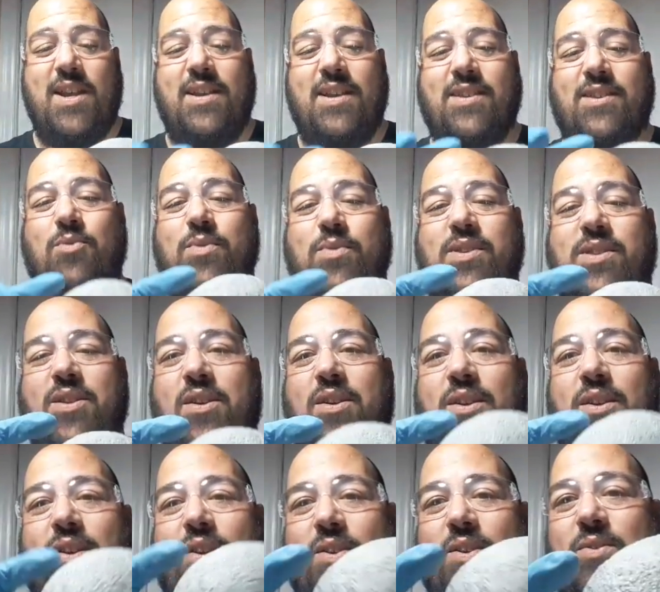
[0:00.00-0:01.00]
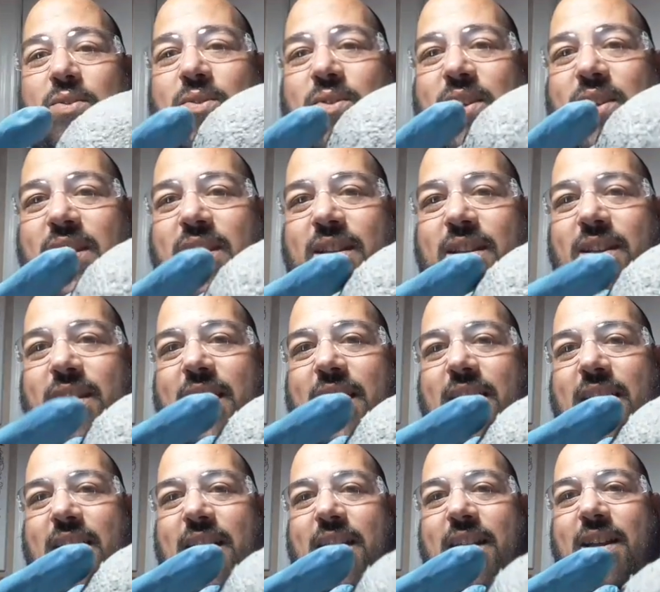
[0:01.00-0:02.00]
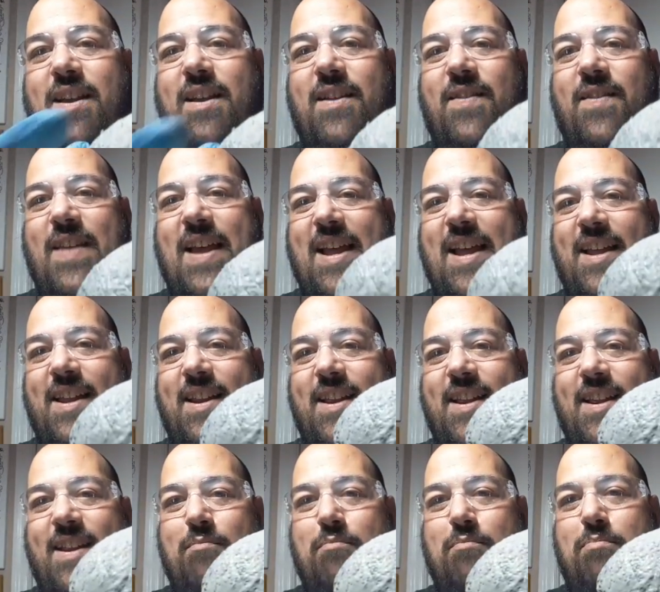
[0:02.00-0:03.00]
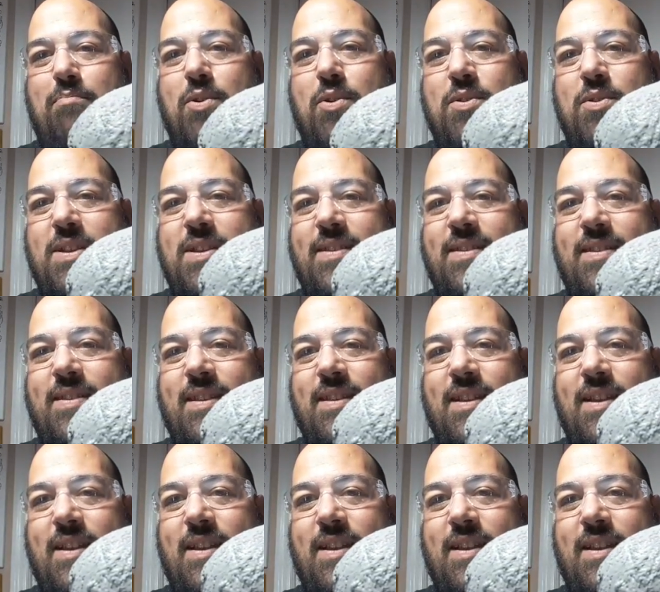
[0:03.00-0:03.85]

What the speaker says: so we start losing that porous